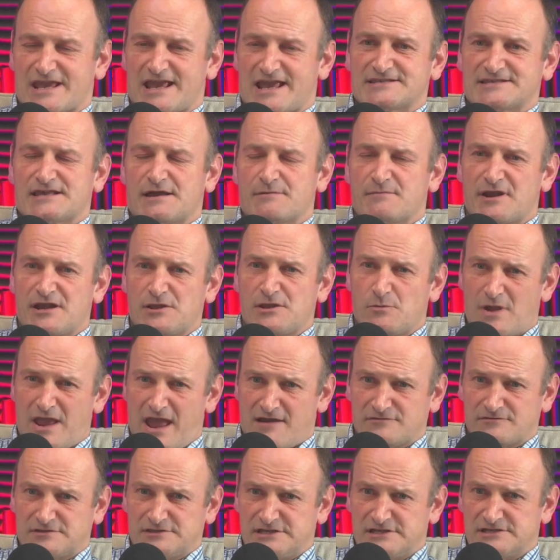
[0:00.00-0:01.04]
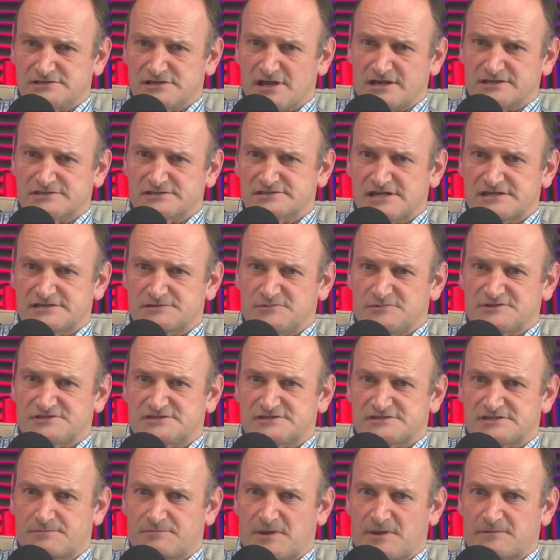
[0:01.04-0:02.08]
guess how many we have in the entire state of
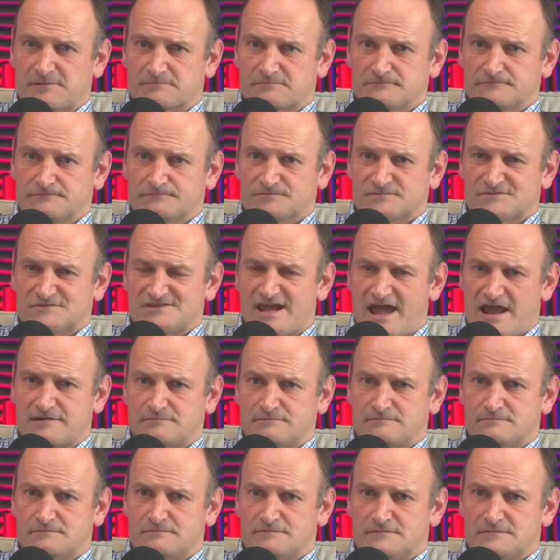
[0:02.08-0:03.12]
Mississippi? 10.